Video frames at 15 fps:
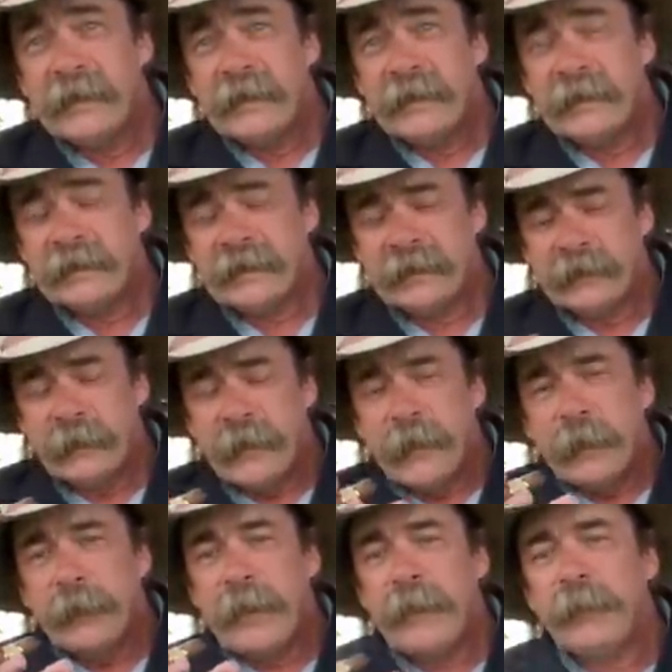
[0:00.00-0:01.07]
Listen,
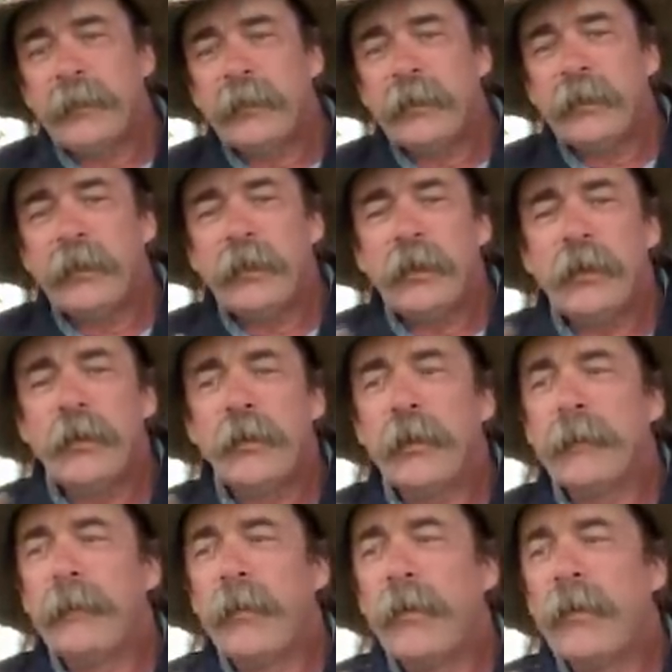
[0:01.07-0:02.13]
people who are
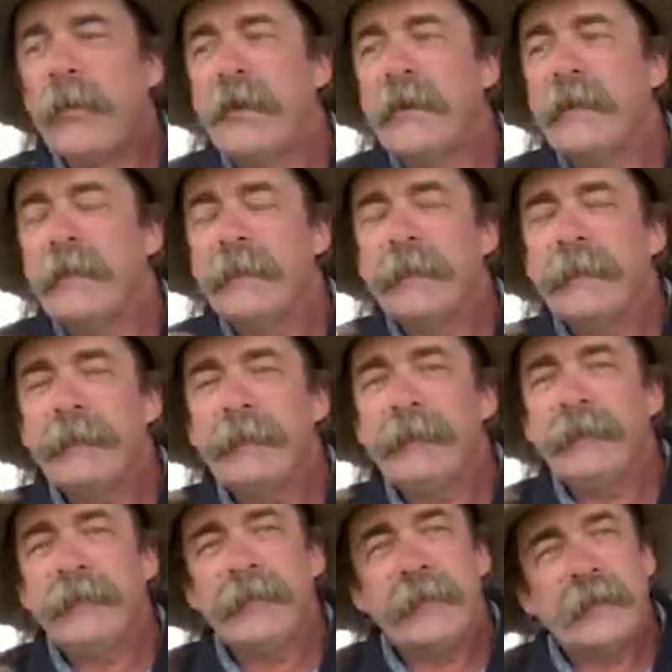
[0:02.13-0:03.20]
born,
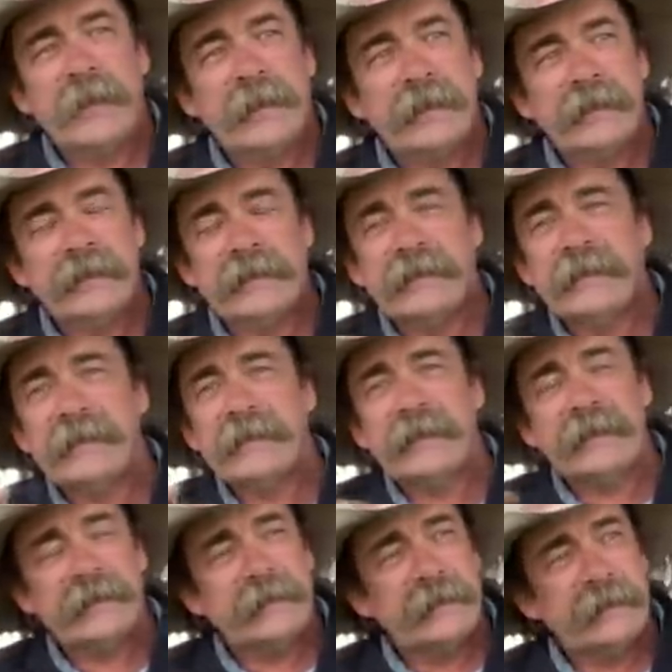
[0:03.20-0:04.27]
this is,
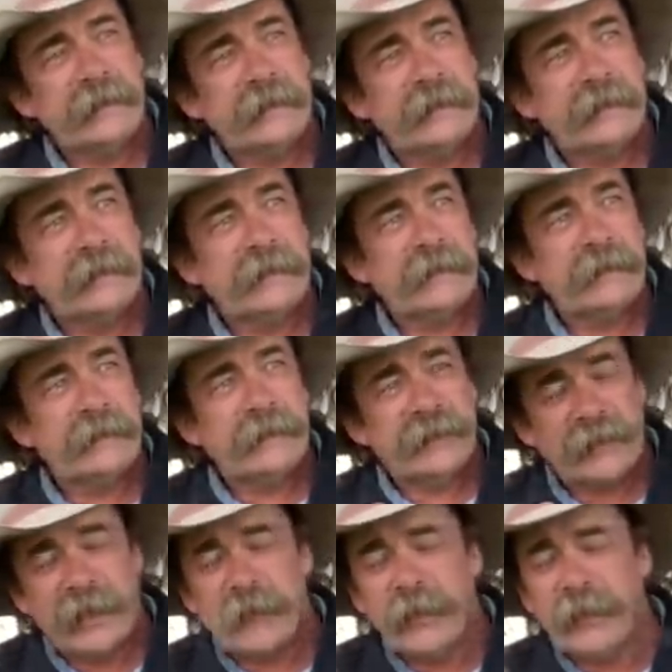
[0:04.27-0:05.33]

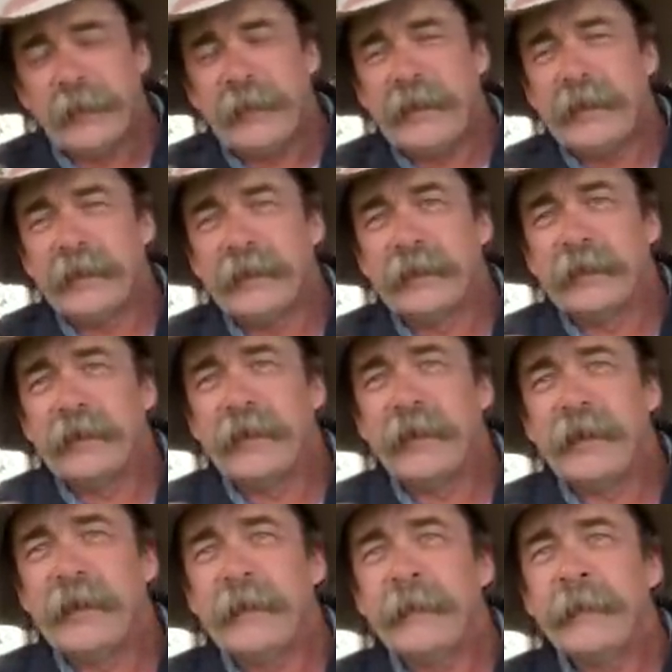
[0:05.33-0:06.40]
stay with me here, all right?